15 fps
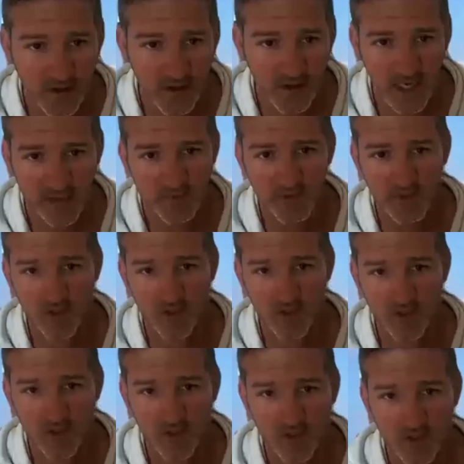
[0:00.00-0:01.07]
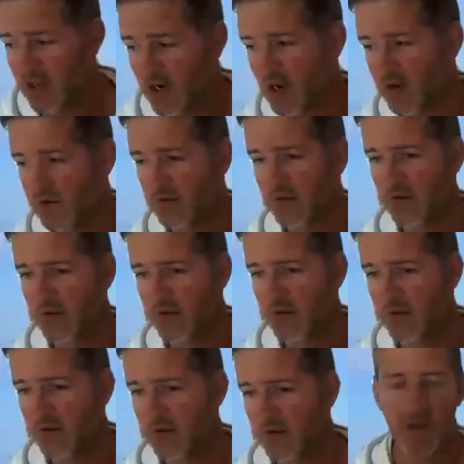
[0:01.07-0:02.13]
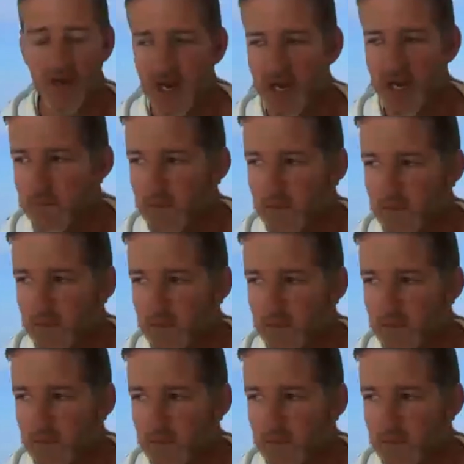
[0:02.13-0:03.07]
Absolutely. Yeah. And I would always recommend anybody, unless